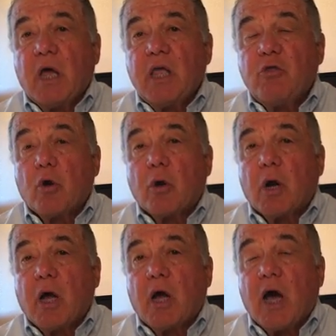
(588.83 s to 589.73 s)

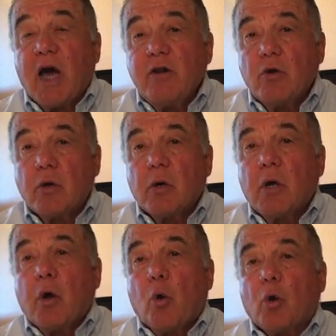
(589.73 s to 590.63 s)
either under
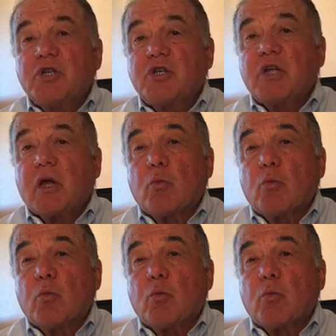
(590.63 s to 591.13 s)
or just